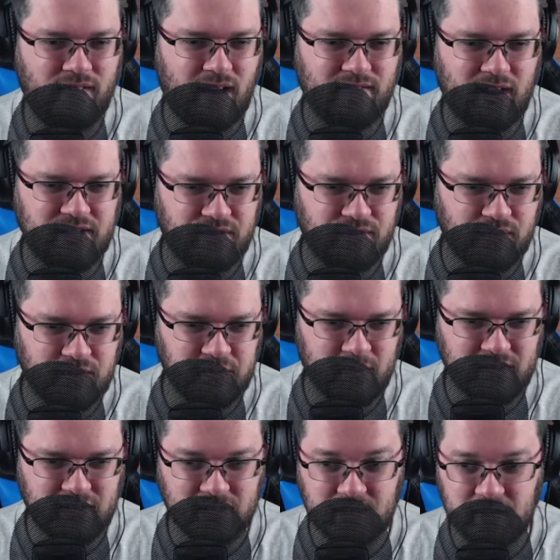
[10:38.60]
Days of
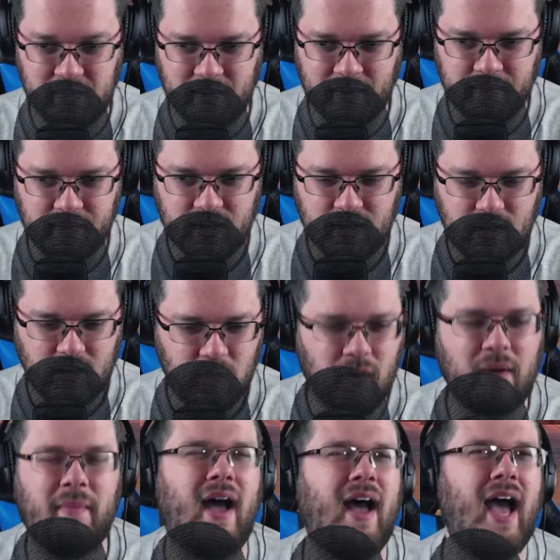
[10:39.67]
Foosmas, excuse me.
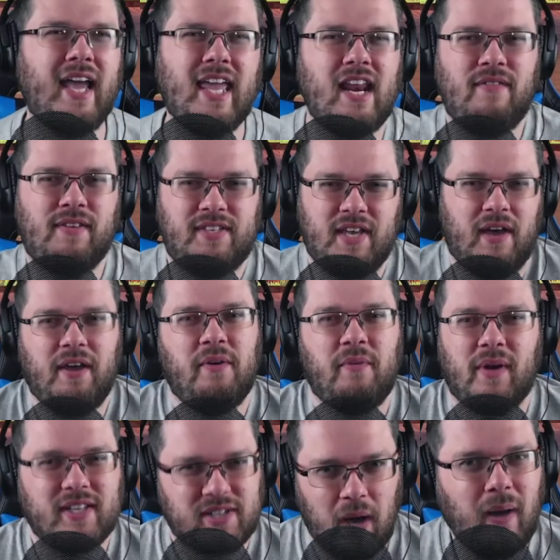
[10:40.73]
I can't even tell you
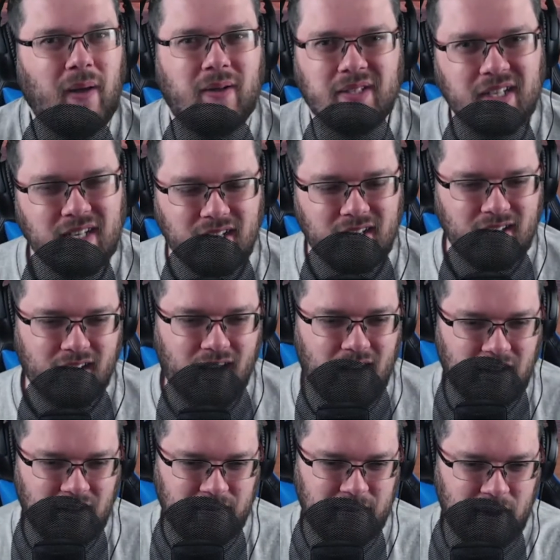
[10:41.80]
what it's called. You
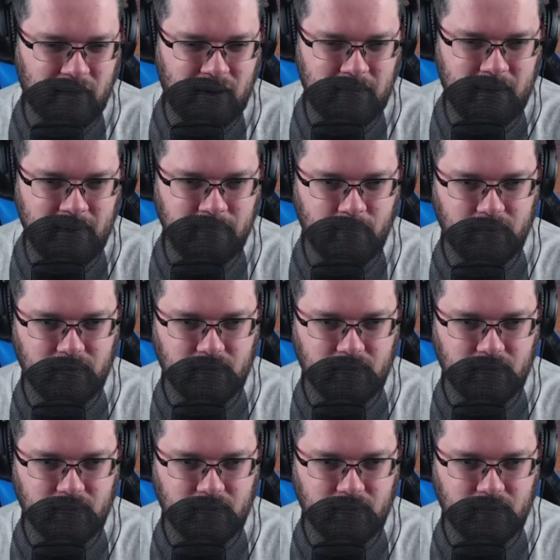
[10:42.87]
know what I mean?